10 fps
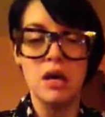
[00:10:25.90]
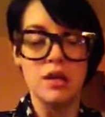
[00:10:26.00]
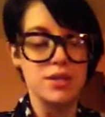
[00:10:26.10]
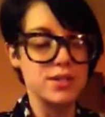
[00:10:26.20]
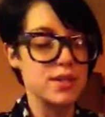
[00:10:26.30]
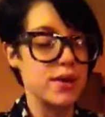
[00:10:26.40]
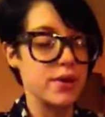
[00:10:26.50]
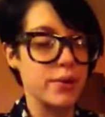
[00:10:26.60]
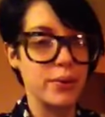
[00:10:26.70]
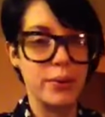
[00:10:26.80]

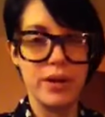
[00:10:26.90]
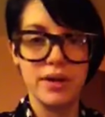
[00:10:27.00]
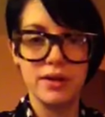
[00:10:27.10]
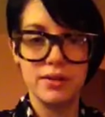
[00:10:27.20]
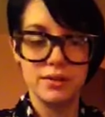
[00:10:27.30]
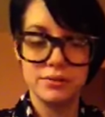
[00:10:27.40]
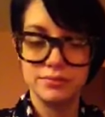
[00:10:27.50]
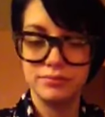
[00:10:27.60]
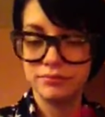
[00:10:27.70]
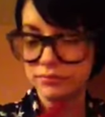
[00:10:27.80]
So,
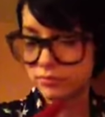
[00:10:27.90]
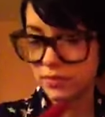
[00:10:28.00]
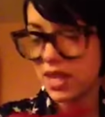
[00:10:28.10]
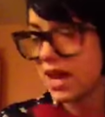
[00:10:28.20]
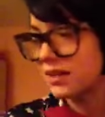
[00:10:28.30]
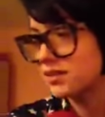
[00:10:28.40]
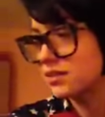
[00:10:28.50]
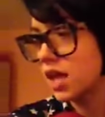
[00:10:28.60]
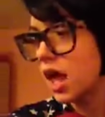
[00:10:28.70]
yes.